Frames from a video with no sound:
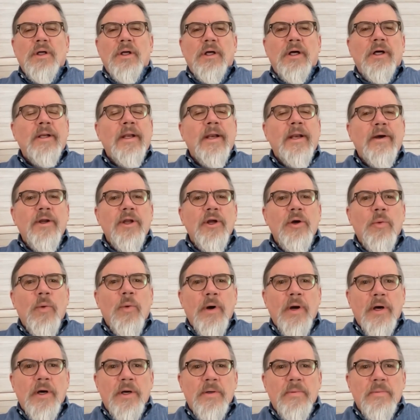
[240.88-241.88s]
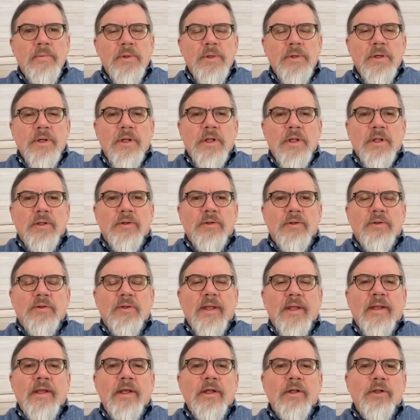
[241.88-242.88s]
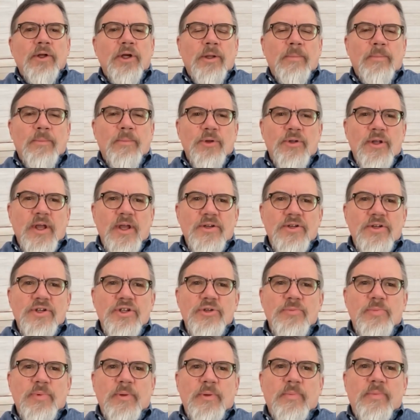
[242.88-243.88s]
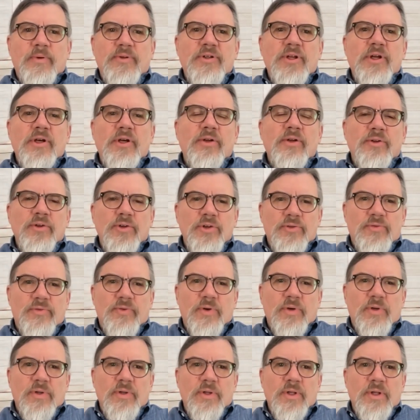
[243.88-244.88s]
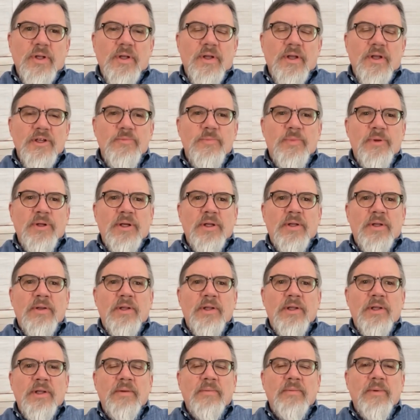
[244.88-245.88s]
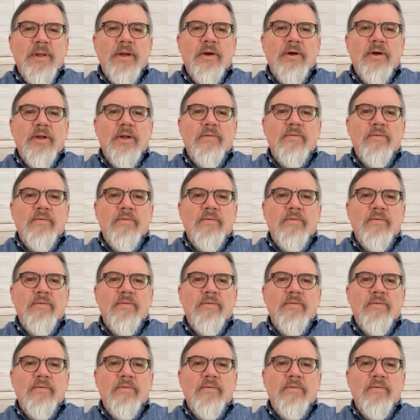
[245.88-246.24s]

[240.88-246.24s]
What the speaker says: An area where taking a look at mutations has been particularly useful has been in the area